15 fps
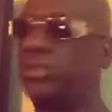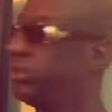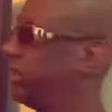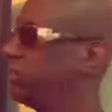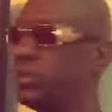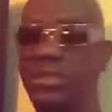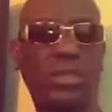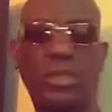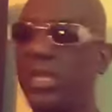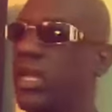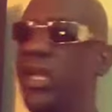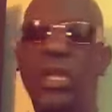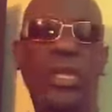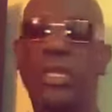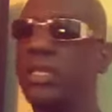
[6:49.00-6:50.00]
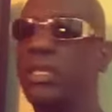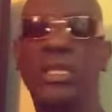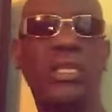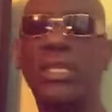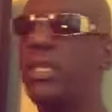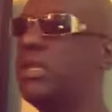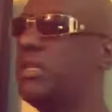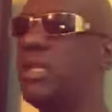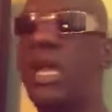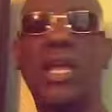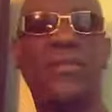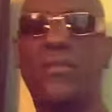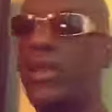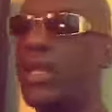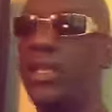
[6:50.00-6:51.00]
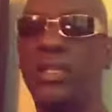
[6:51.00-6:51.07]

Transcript: That's what I tell you. He he not fly,